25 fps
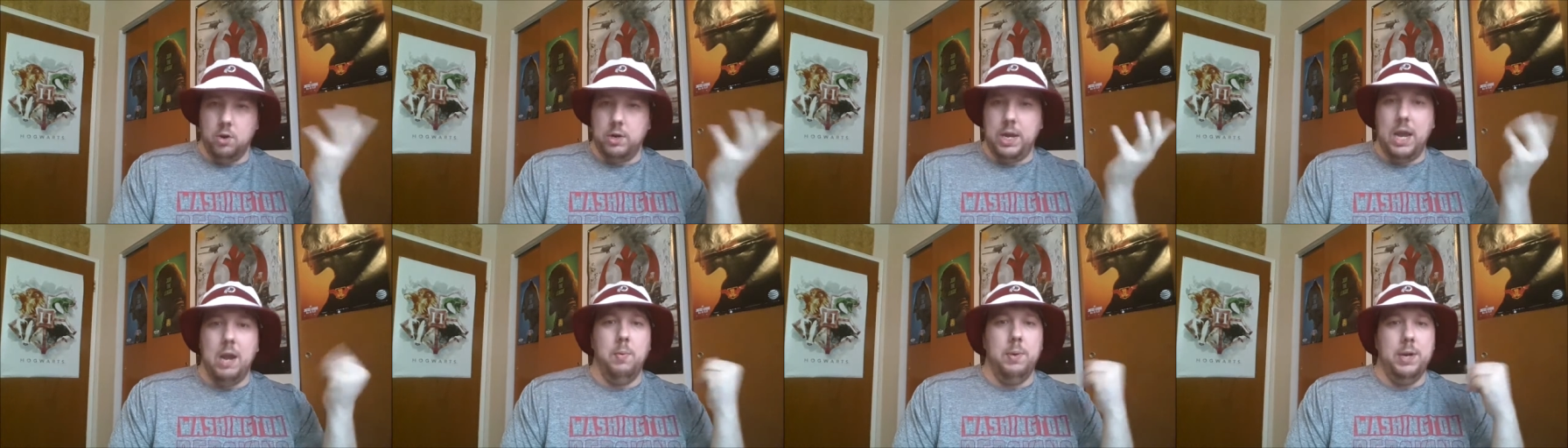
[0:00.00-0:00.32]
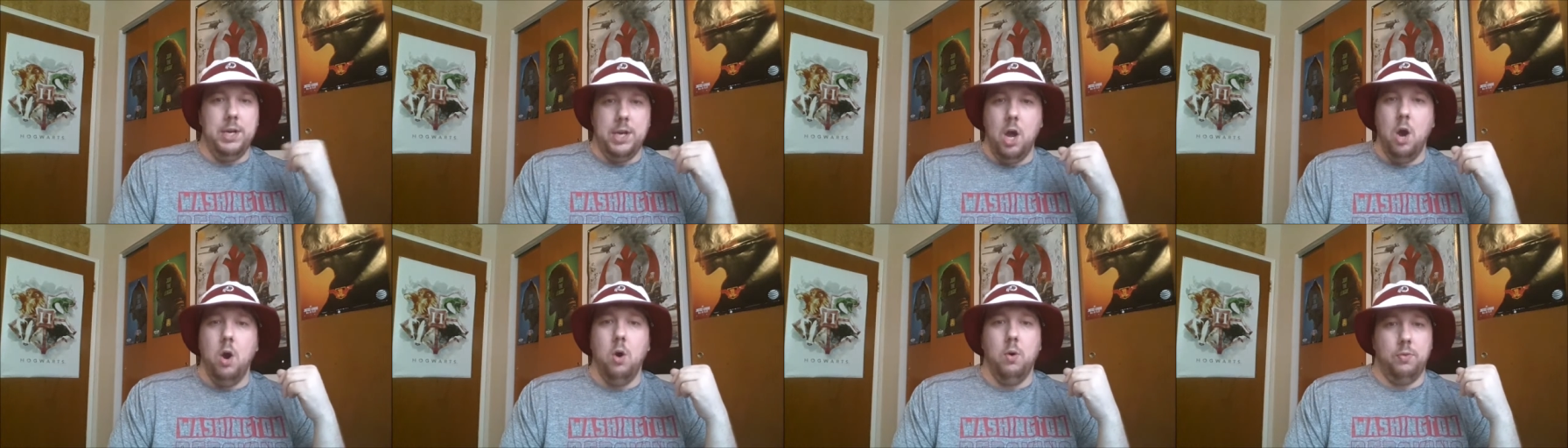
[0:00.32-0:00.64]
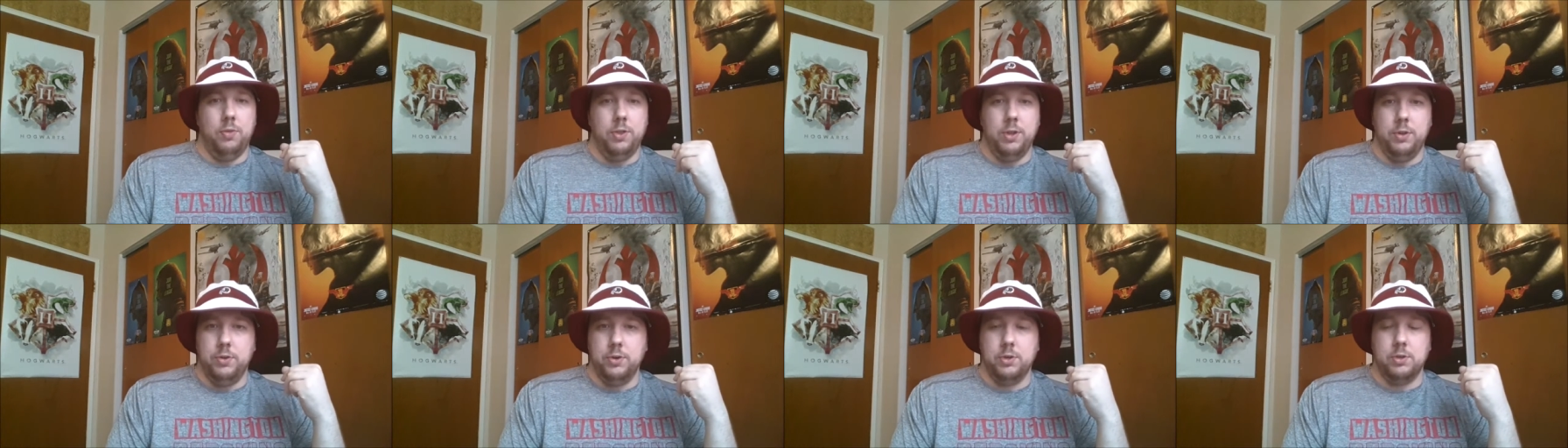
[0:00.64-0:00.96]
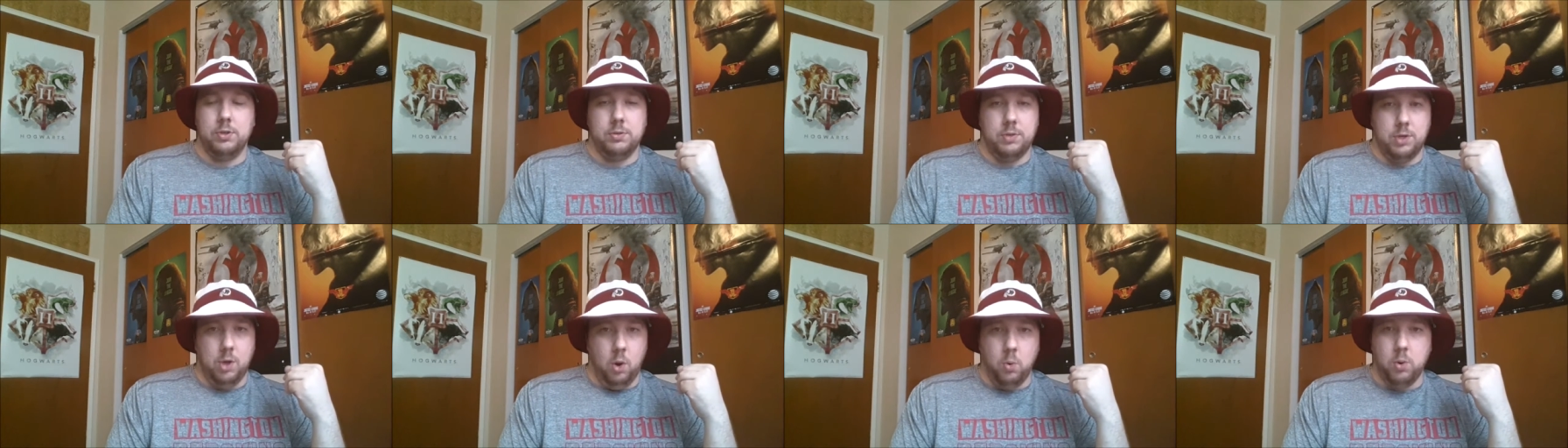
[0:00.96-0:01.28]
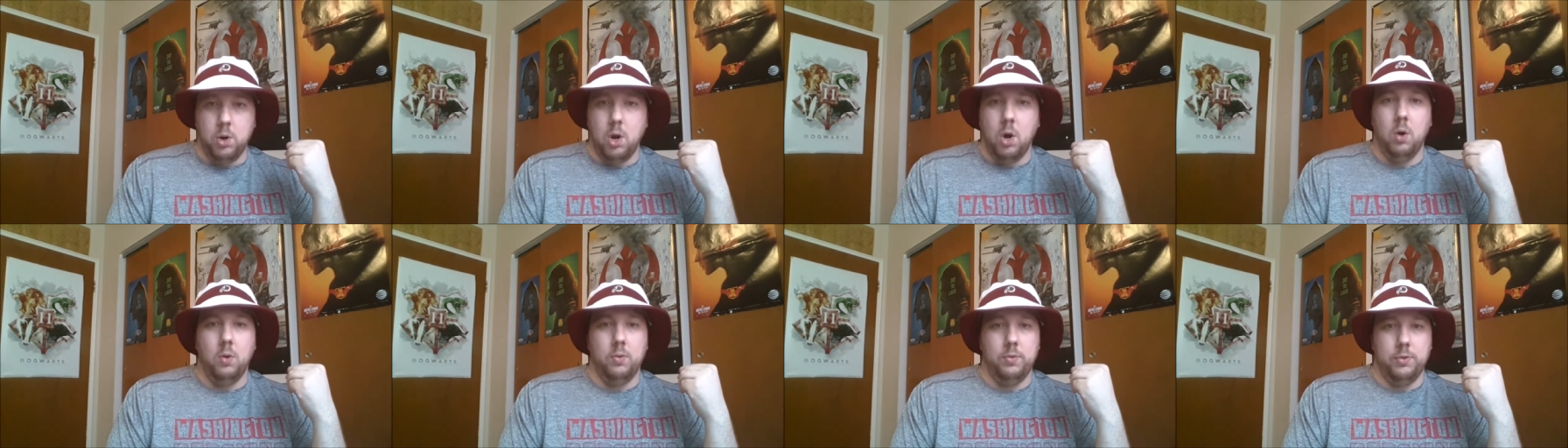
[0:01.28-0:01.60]
okay, we know that they're
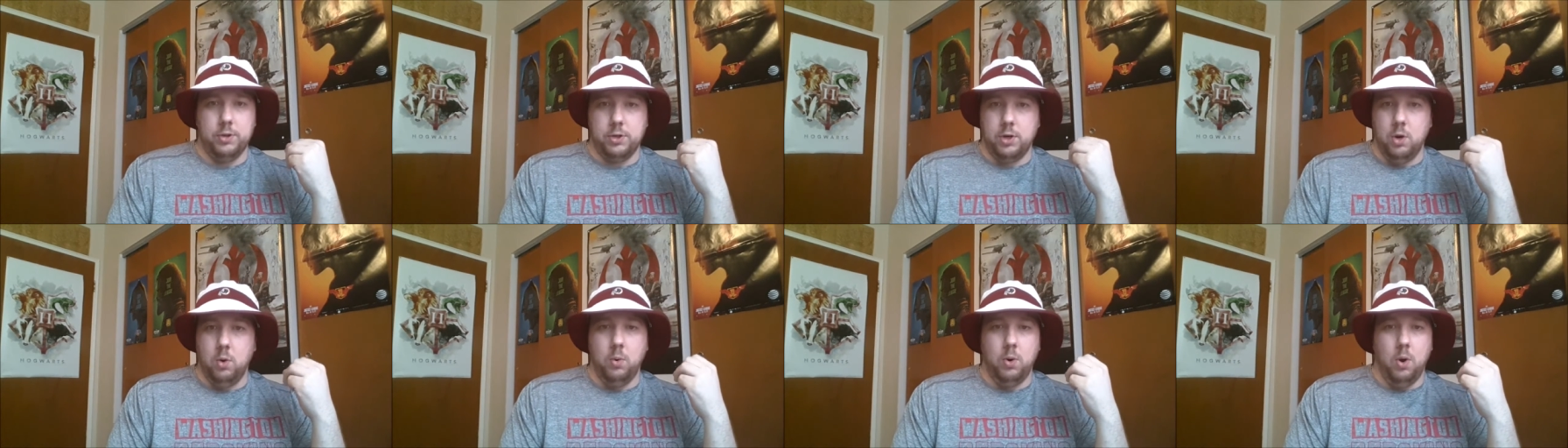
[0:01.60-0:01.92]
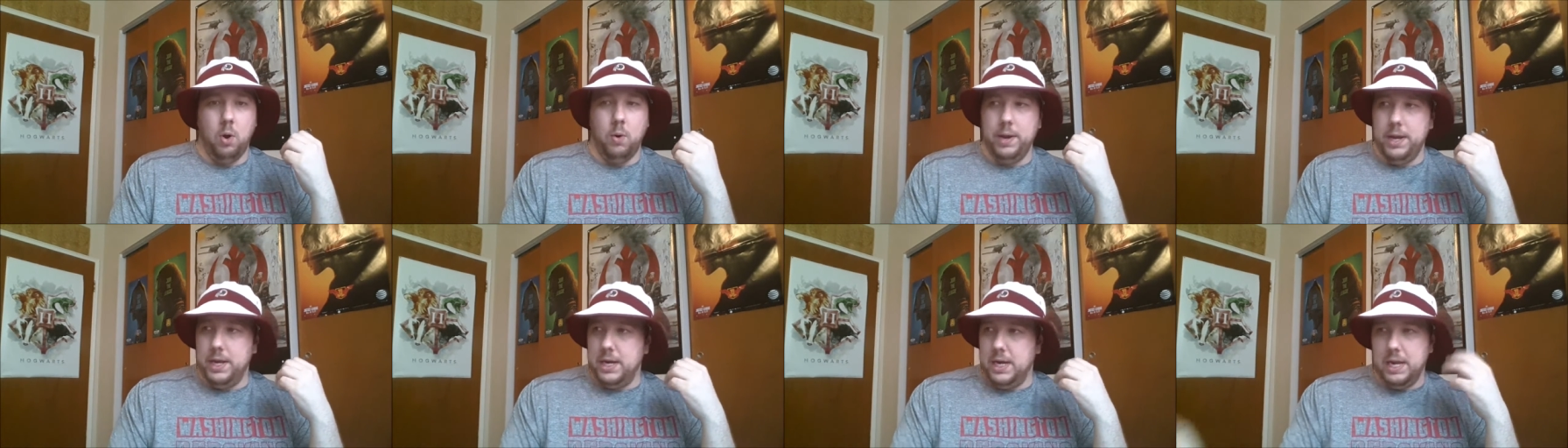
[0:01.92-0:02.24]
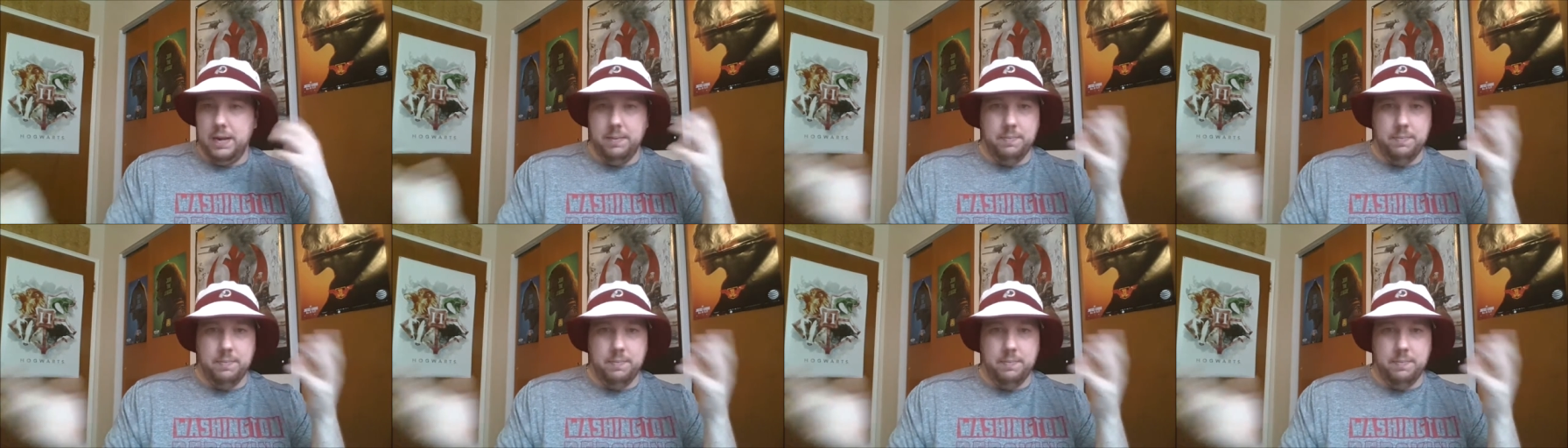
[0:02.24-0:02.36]
going all in.